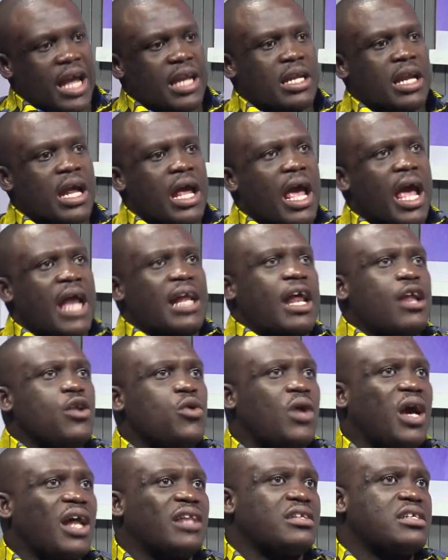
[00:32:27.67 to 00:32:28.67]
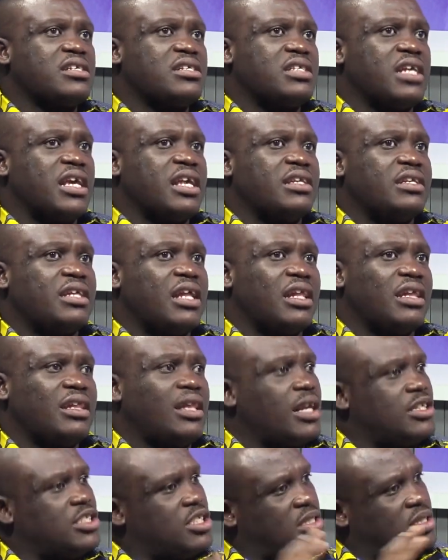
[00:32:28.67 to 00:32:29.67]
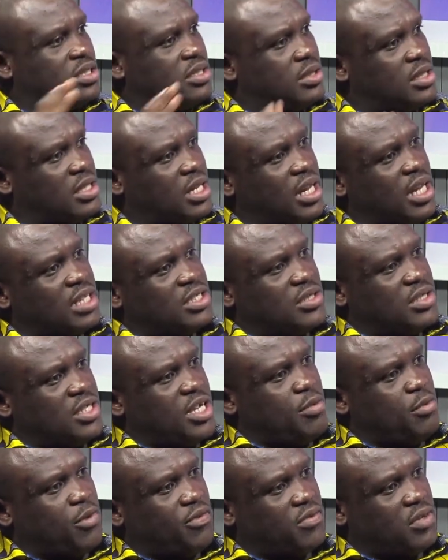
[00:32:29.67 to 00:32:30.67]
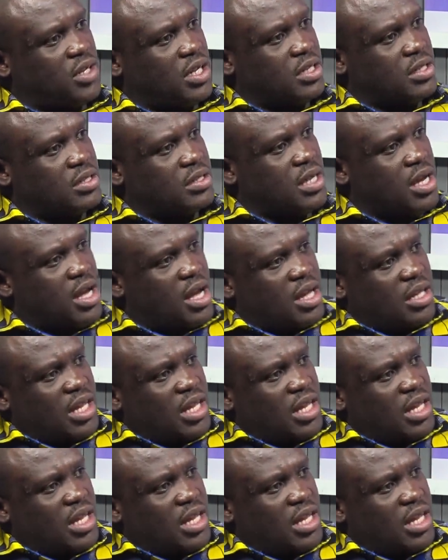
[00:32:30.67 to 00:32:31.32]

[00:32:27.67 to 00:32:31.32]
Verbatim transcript: And and I look at this in the largest in the larger scheme of things,